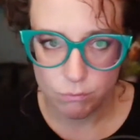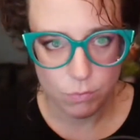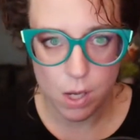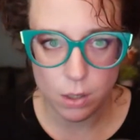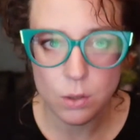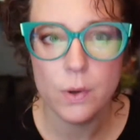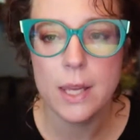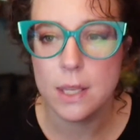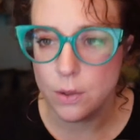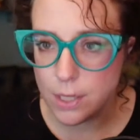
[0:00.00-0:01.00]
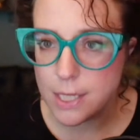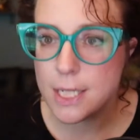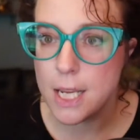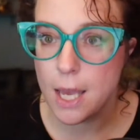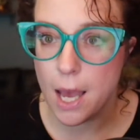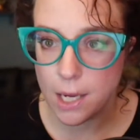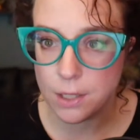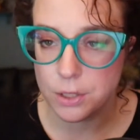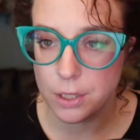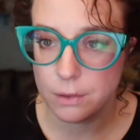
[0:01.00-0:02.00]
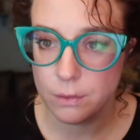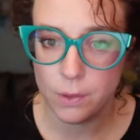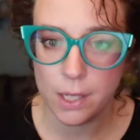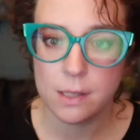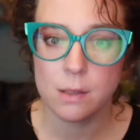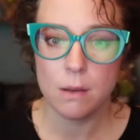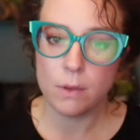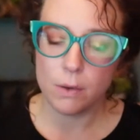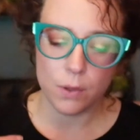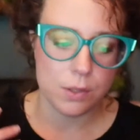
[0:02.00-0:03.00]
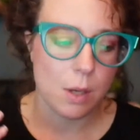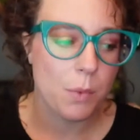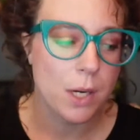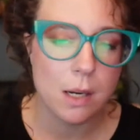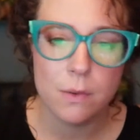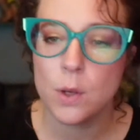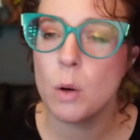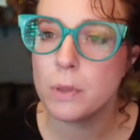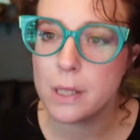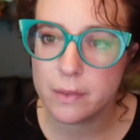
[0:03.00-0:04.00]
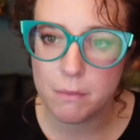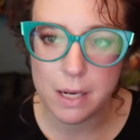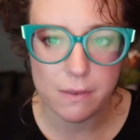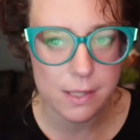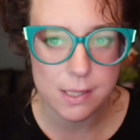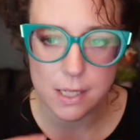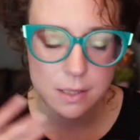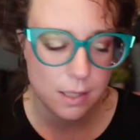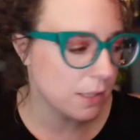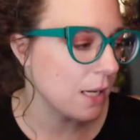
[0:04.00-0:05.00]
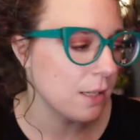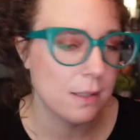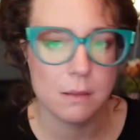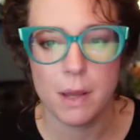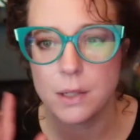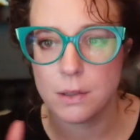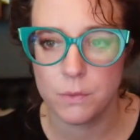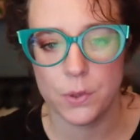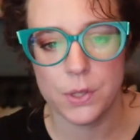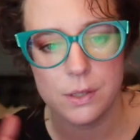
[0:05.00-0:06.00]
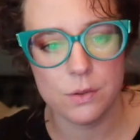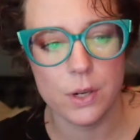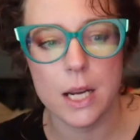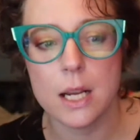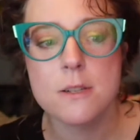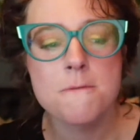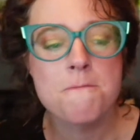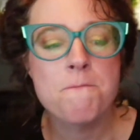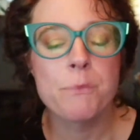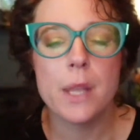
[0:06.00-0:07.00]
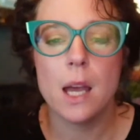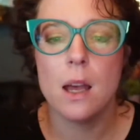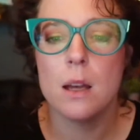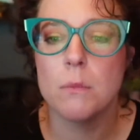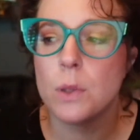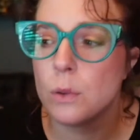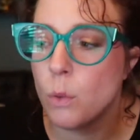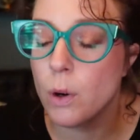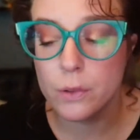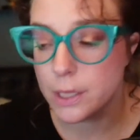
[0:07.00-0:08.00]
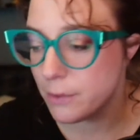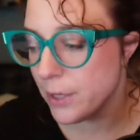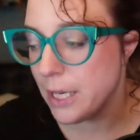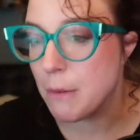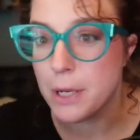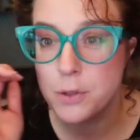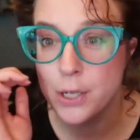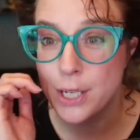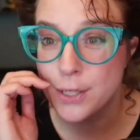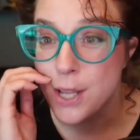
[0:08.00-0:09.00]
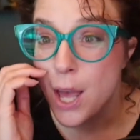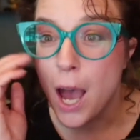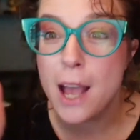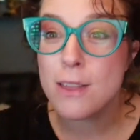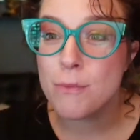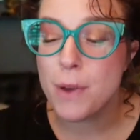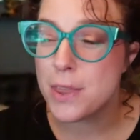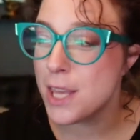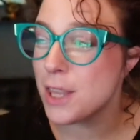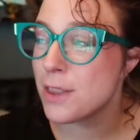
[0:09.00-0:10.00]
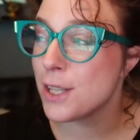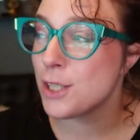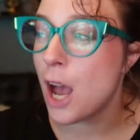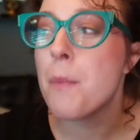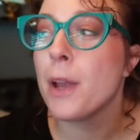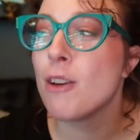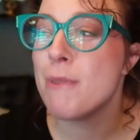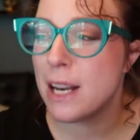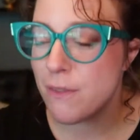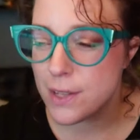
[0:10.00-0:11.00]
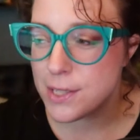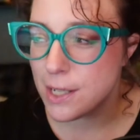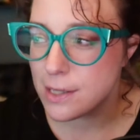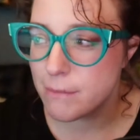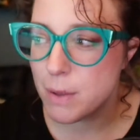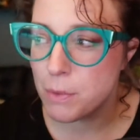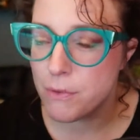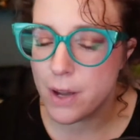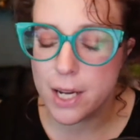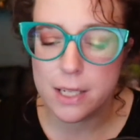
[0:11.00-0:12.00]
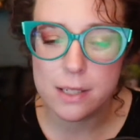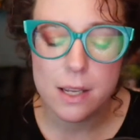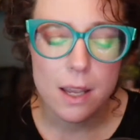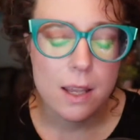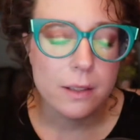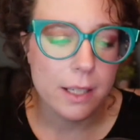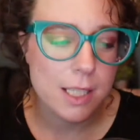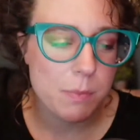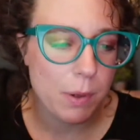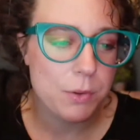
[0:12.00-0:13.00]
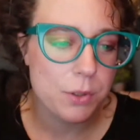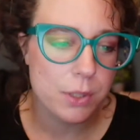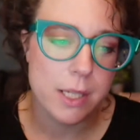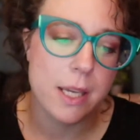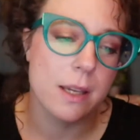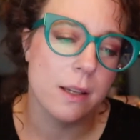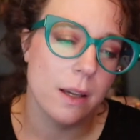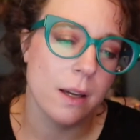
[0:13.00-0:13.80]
agree that you need to take action, right? So even if you're someone, and if you don't believe in manifesting, that doesn't matter for this training, or really for any of my trainings. I think the topic of manifesting, some people find like spiritually